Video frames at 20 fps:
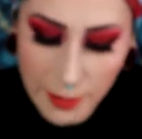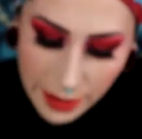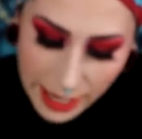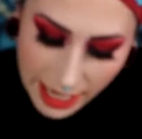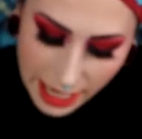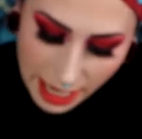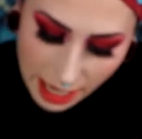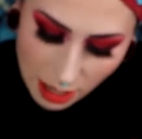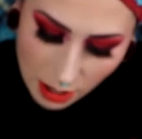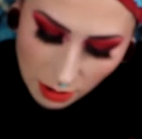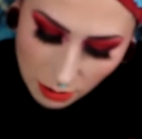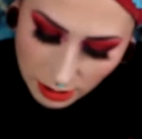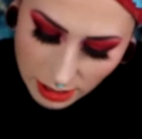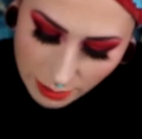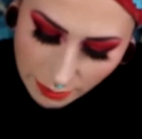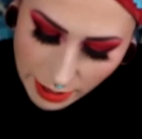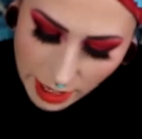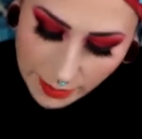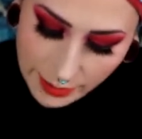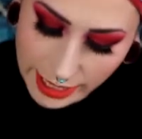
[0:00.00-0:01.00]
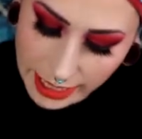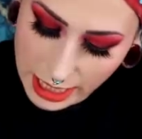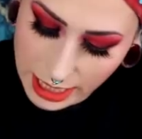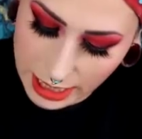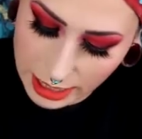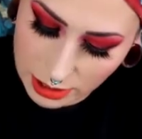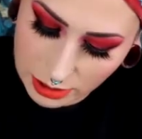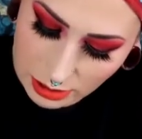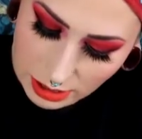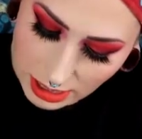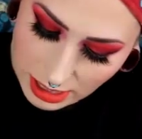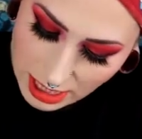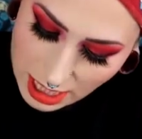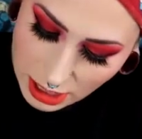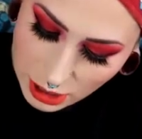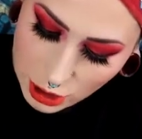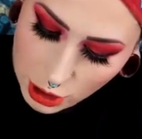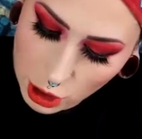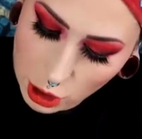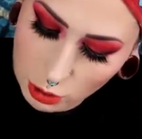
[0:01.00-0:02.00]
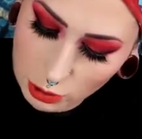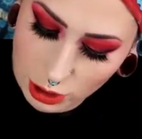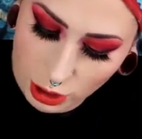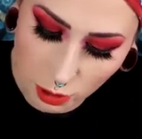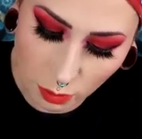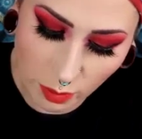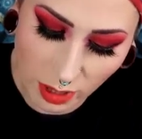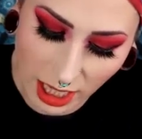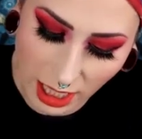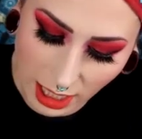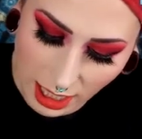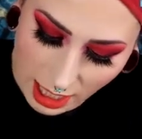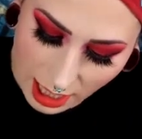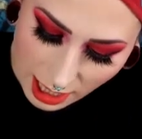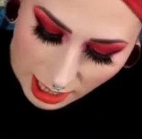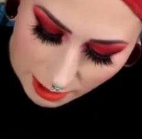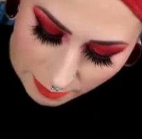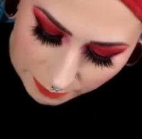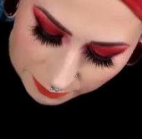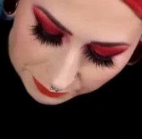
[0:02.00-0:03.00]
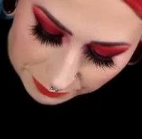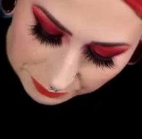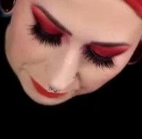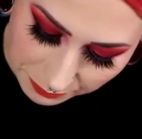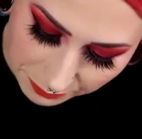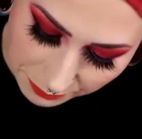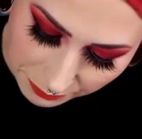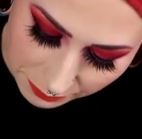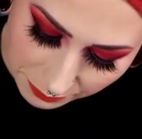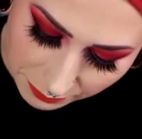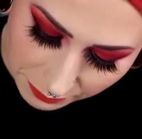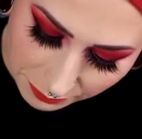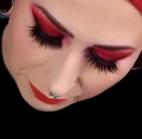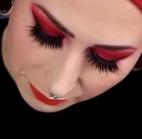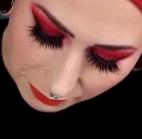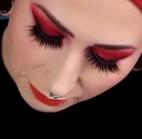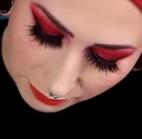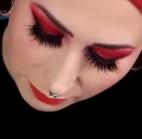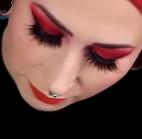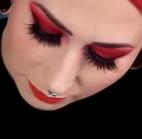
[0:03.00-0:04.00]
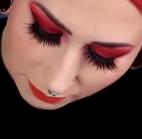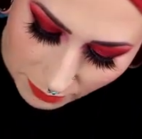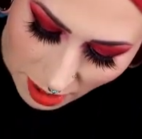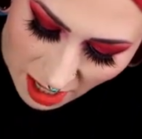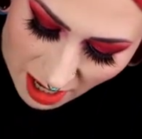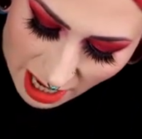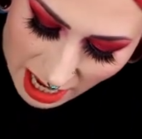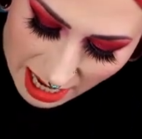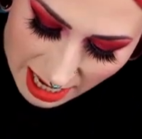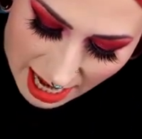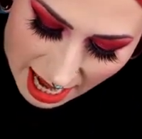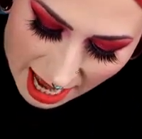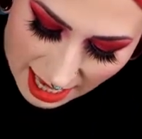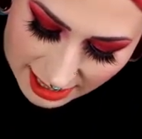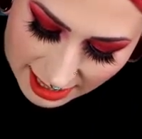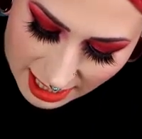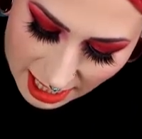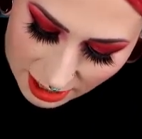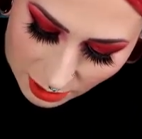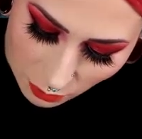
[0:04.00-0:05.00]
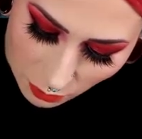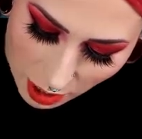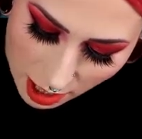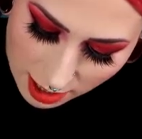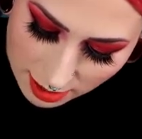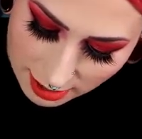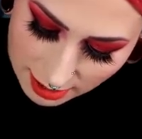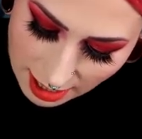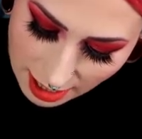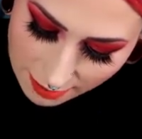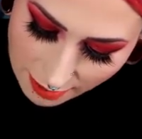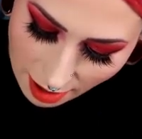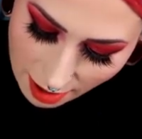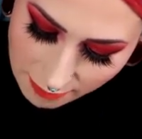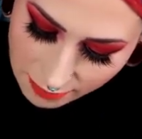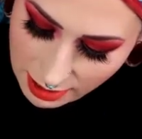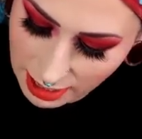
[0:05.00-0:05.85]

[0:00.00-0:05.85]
might be cute, it might be cute. It's not too, too pinky. All right, yeah, it's not the worst. I